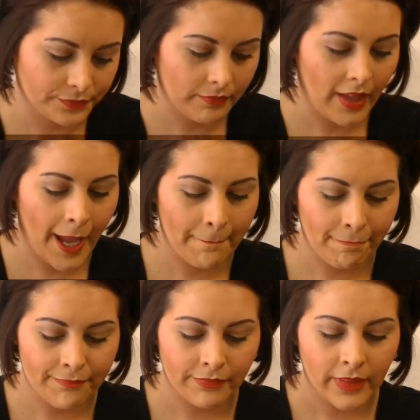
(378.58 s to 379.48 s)
Okay?
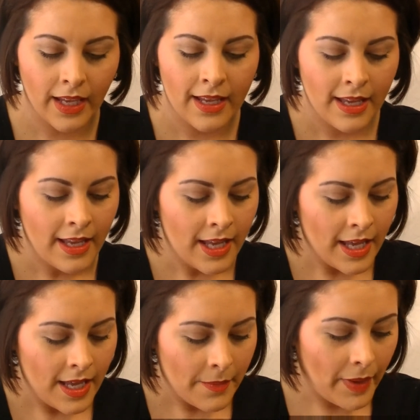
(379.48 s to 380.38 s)

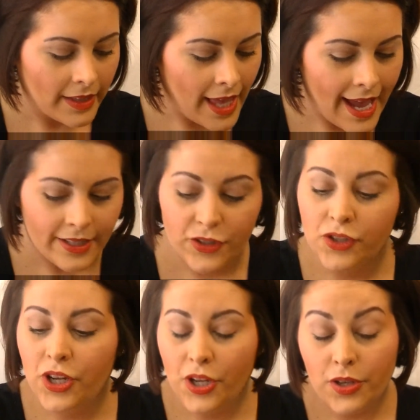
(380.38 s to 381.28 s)
My last
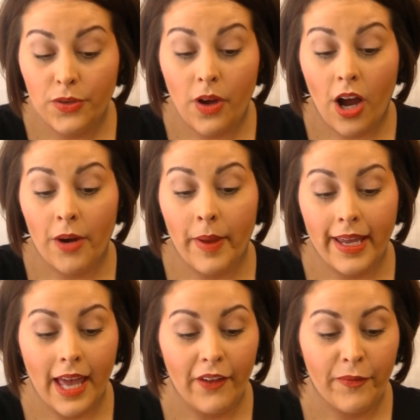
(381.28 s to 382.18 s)
two are my
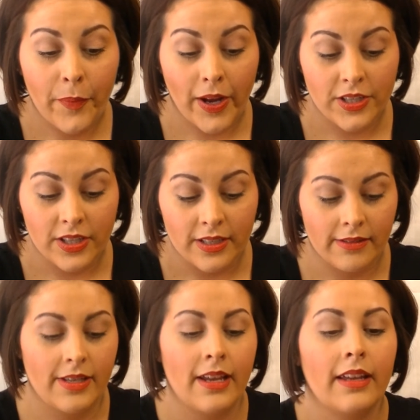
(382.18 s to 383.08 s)
e.l.f. brushes.